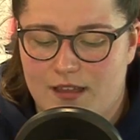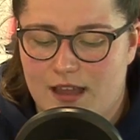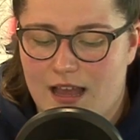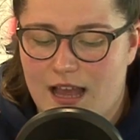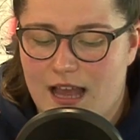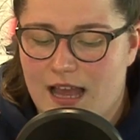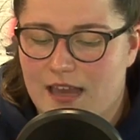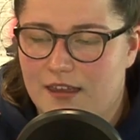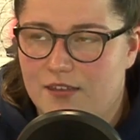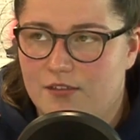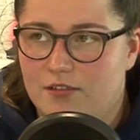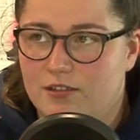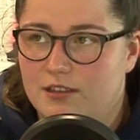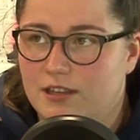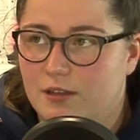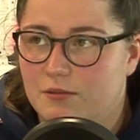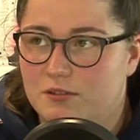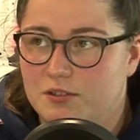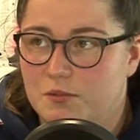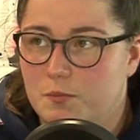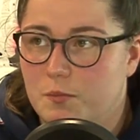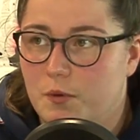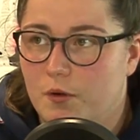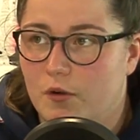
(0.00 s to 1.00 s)
I thought that
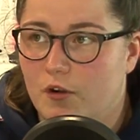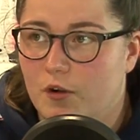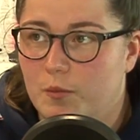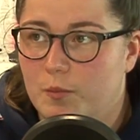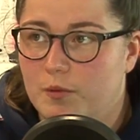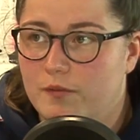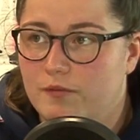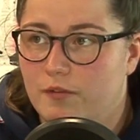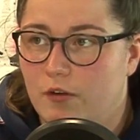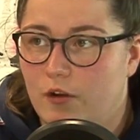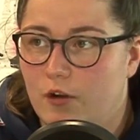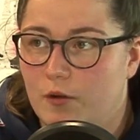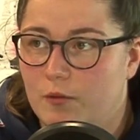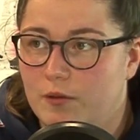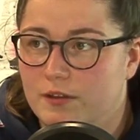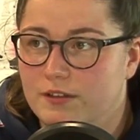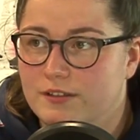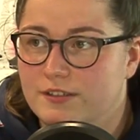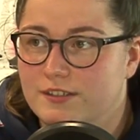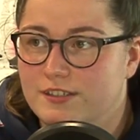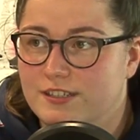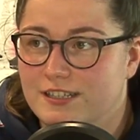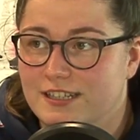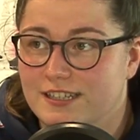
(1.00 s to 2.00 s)
was a poor
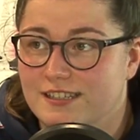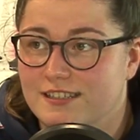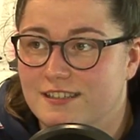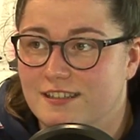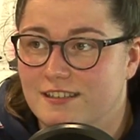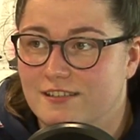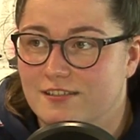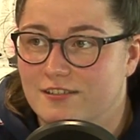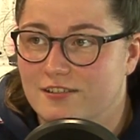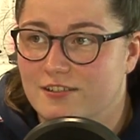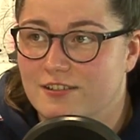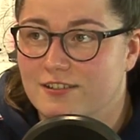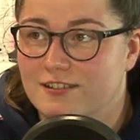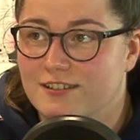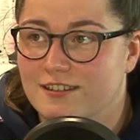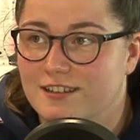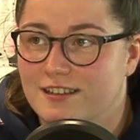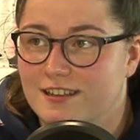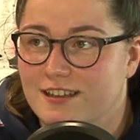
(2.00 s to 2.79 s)
performance, considering.